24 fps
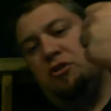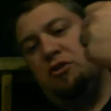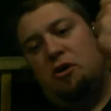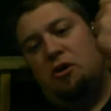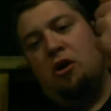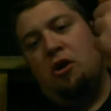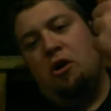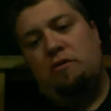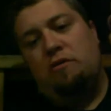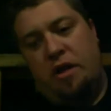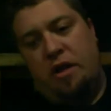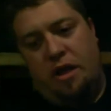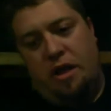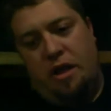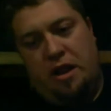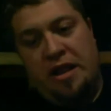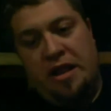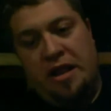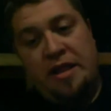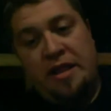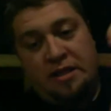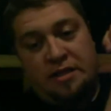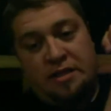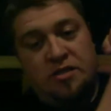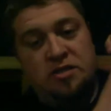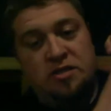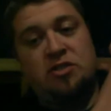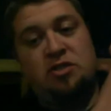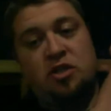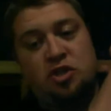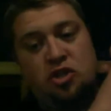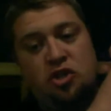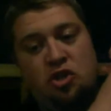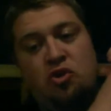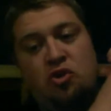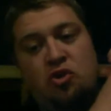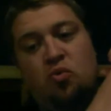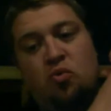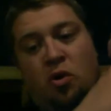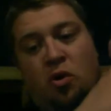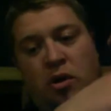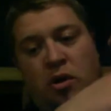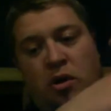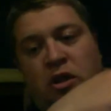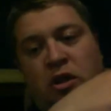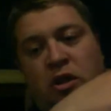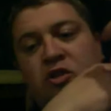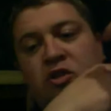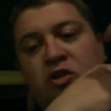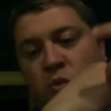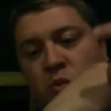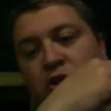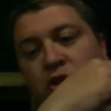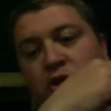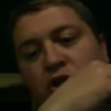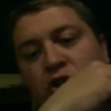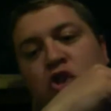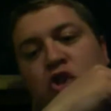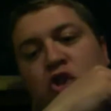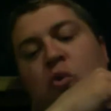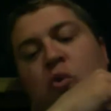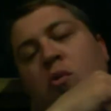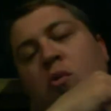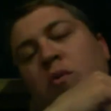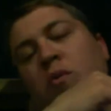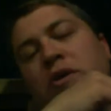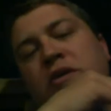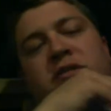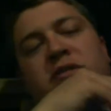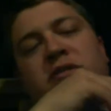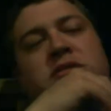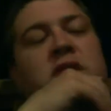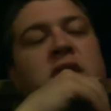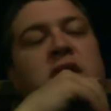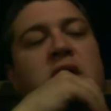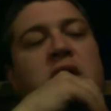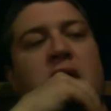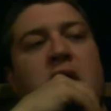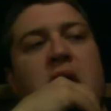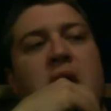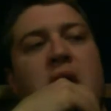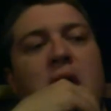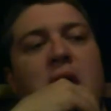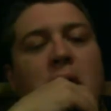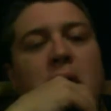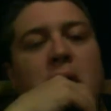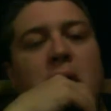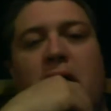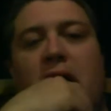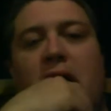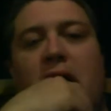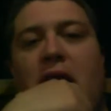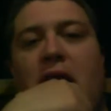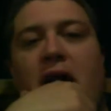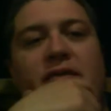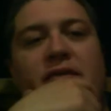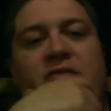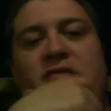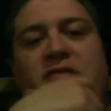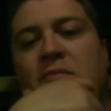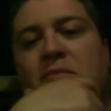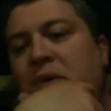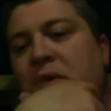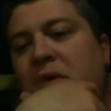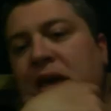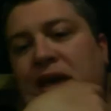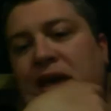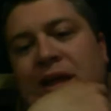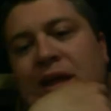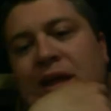your heart rate. It is the new one. It is one of the newer ones. To me, I